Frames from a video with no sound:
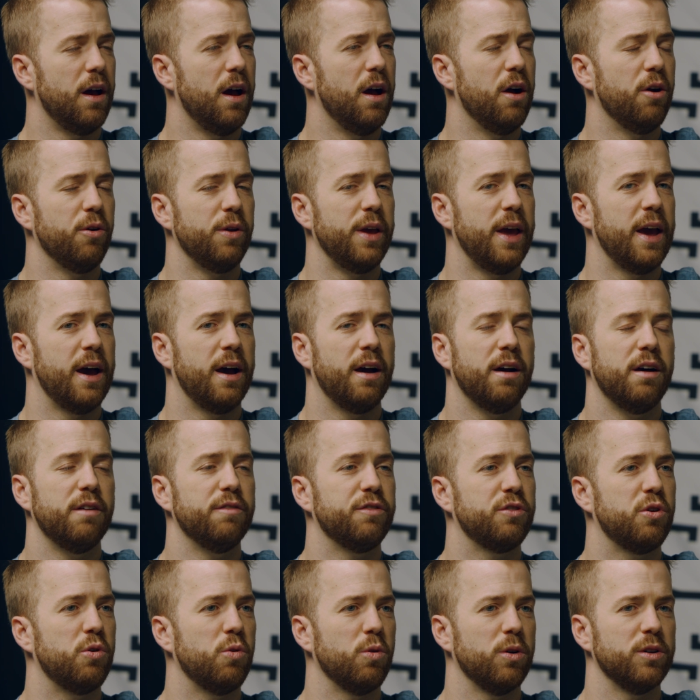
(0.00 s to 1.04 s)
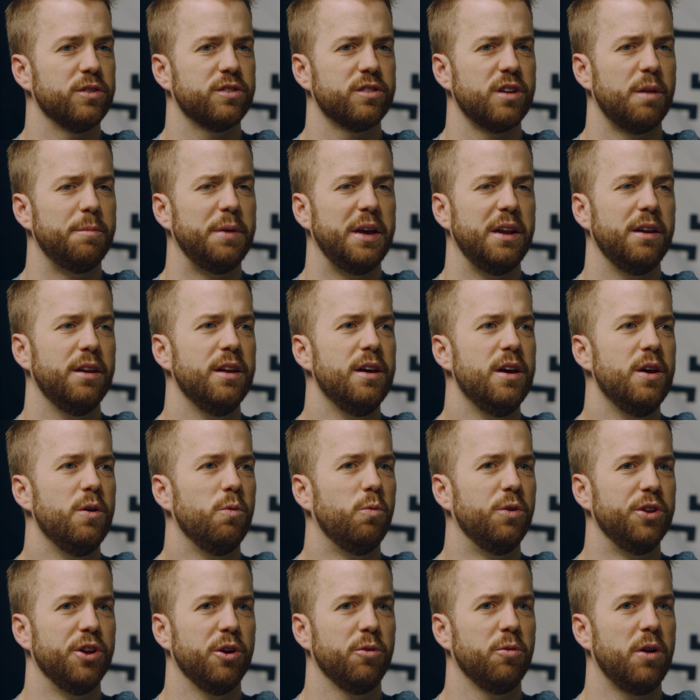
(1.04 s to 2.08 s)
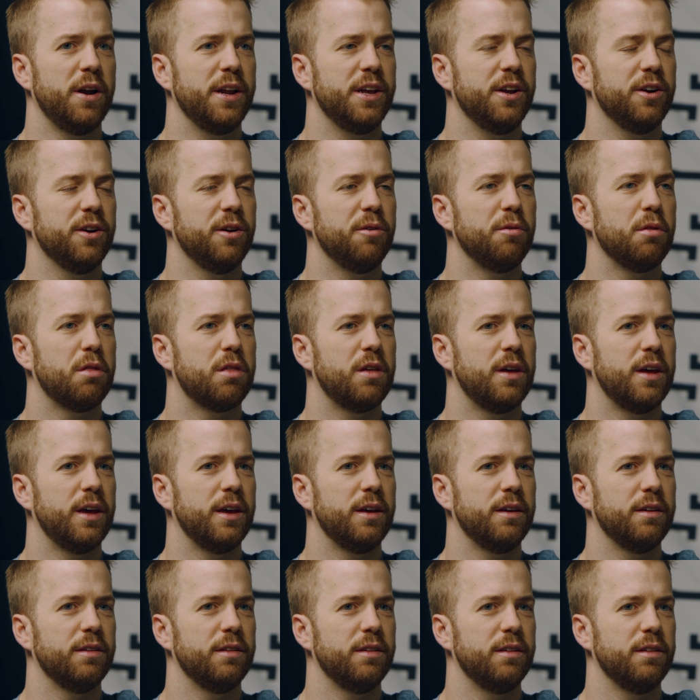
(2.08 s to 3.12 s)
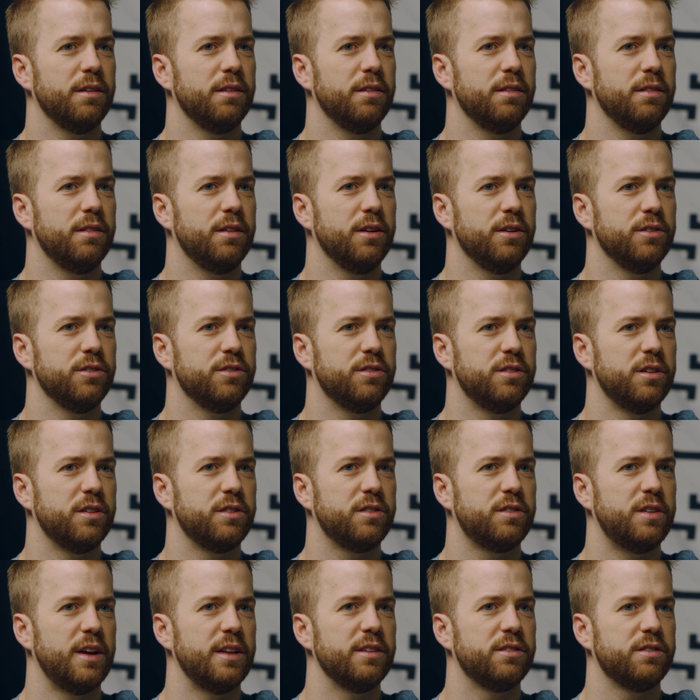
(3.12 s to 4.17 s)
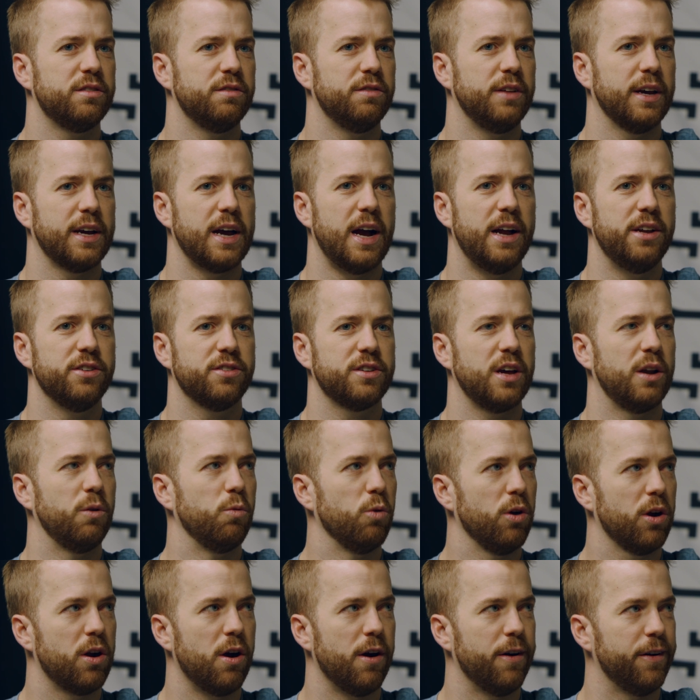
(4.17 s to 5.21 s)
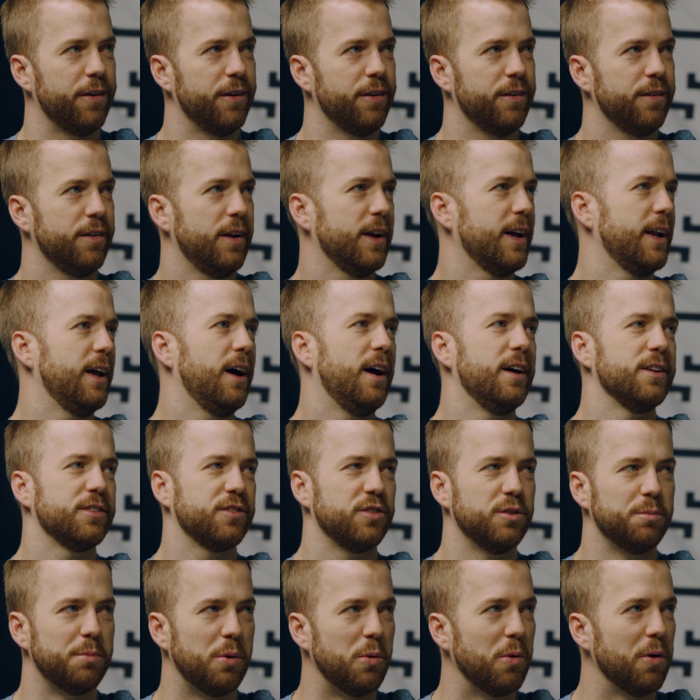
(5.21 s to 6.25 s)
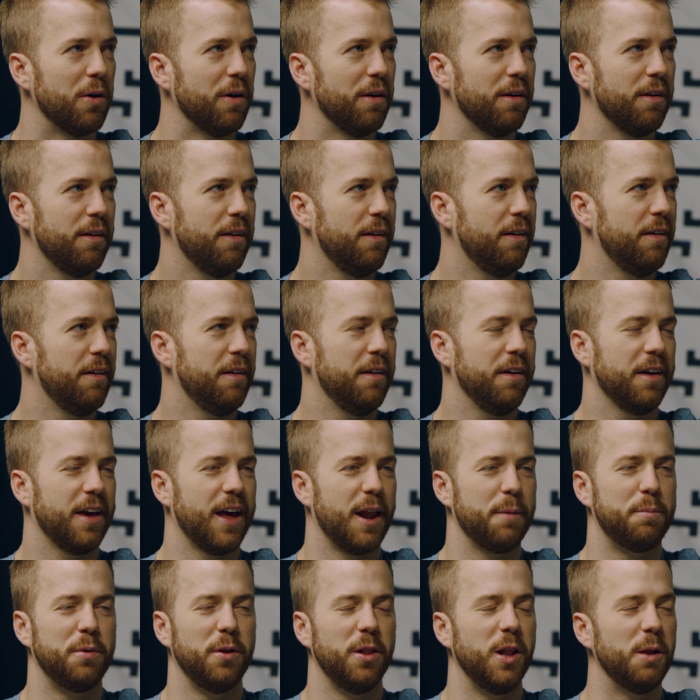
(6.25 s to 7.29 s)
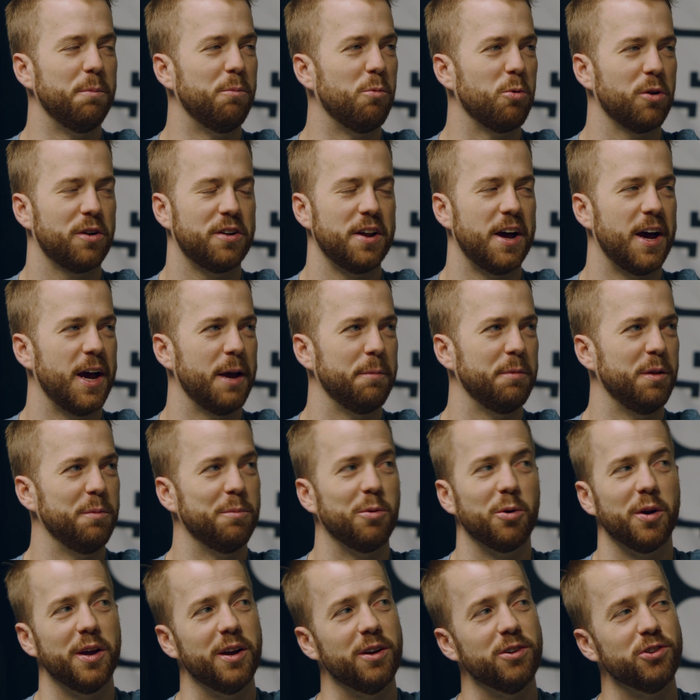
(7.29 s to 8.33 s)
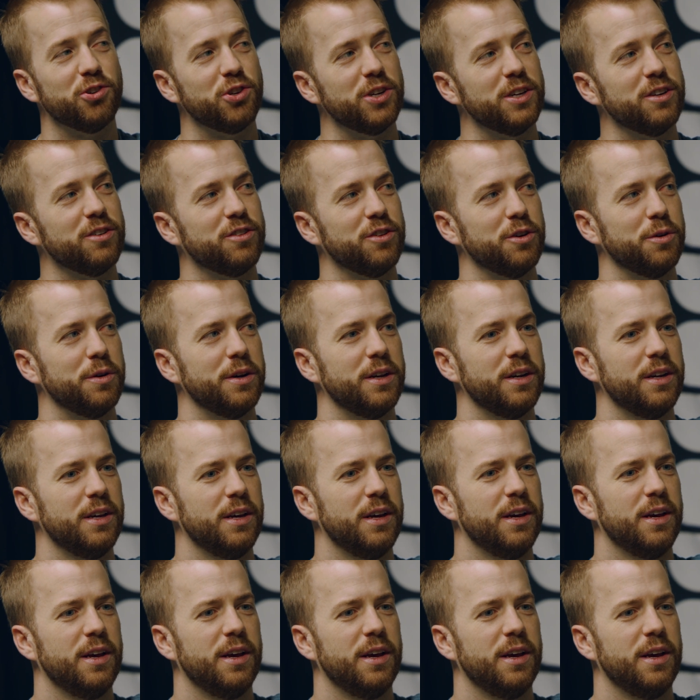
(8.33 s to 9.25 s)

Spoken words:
Oh yeah, of course. I mean, when you're running your own thing, there's this sense of like, I just got to work harder. I got to hustle more. Got to put a little more time, a little more energy into it.